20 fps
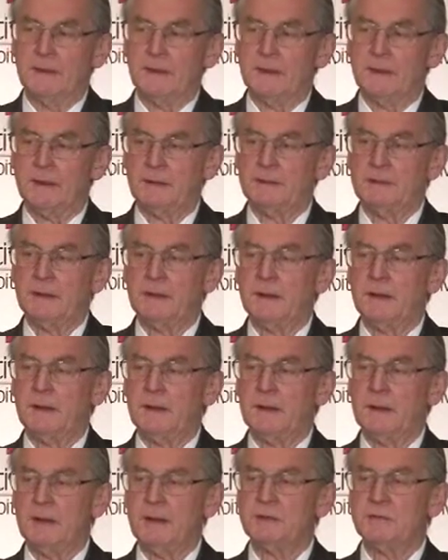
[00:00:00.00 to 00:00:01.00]
And
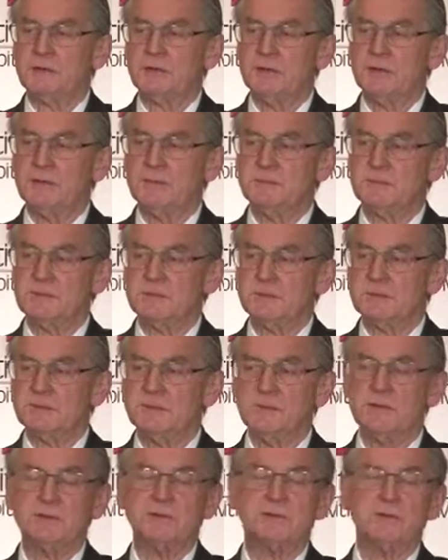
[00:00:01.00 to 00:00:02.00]
it seems that
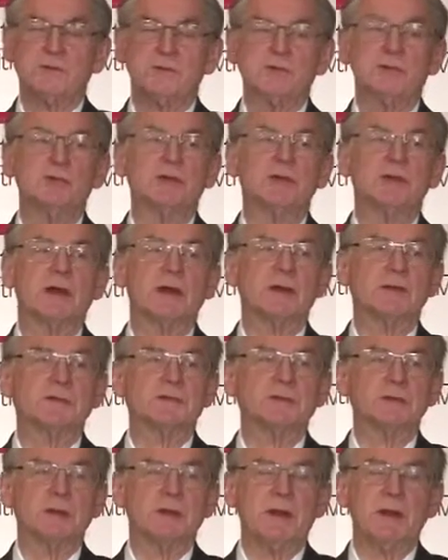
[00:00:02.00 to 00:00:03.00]
since the
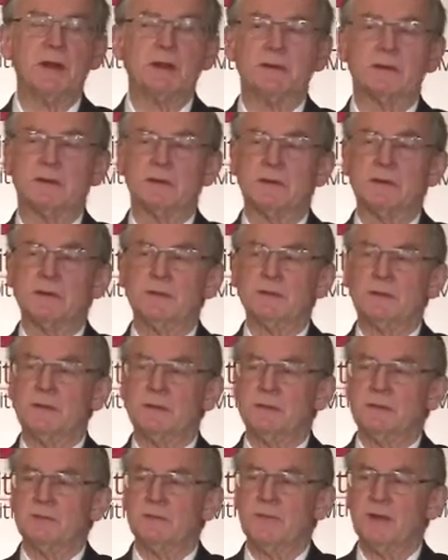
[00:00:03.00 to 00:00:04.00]
2008
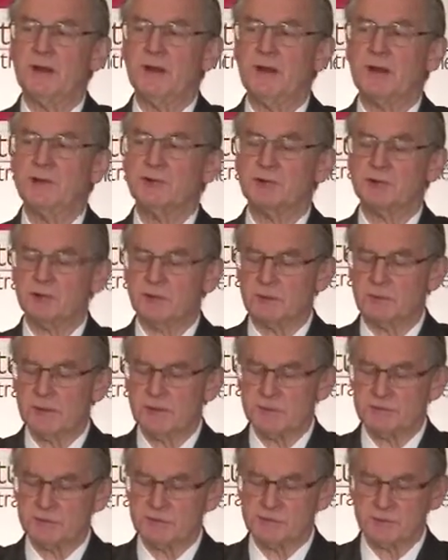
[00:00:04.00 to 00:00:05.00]
financial
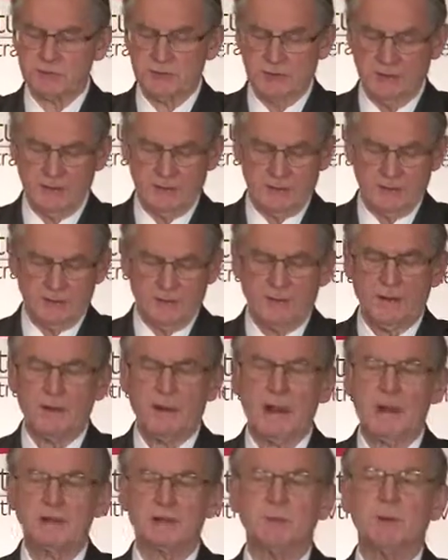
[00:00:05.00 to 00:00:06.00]
crisis, there
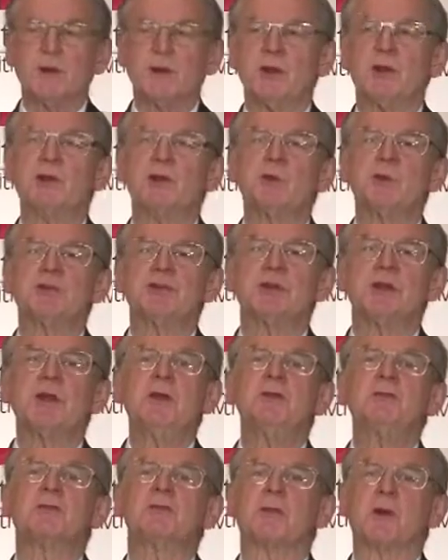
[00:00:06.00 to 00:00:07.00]
has been a huge
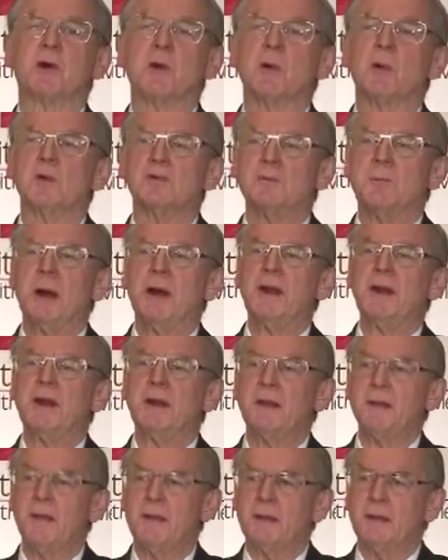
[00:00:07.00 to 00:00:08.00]
inflow of
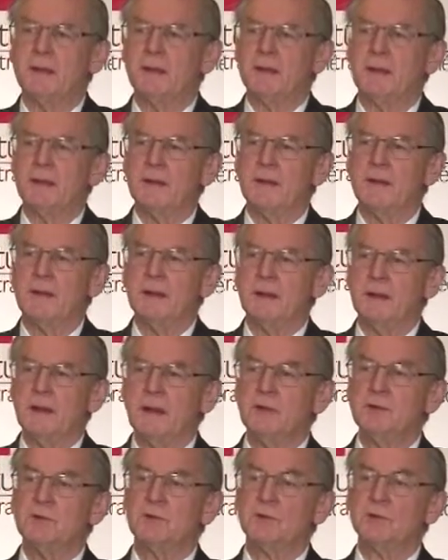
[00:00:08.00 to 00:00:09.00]
money
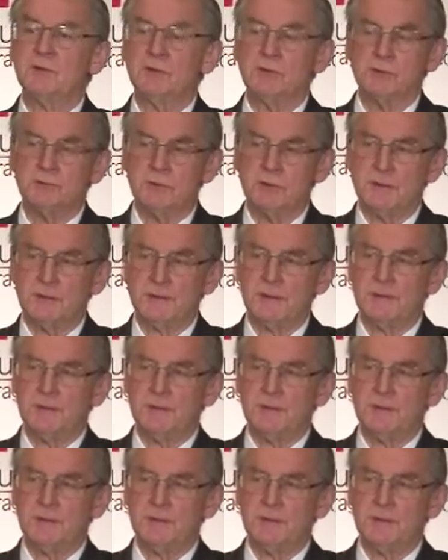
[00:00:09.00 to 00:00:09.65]
into